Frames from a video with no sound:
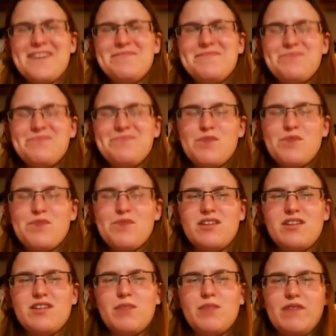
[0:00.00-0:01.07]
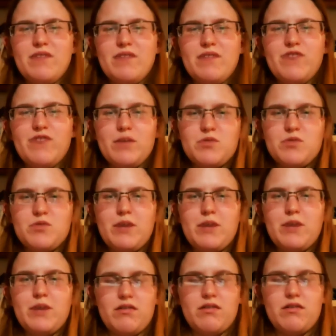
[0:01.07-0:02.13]
Most of them confirmed with
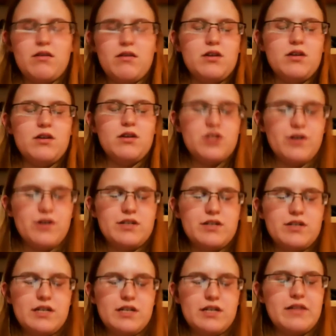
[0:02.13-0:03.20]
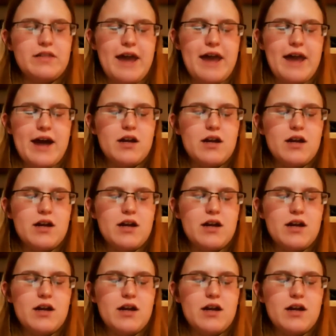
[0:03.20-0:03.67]
certainty that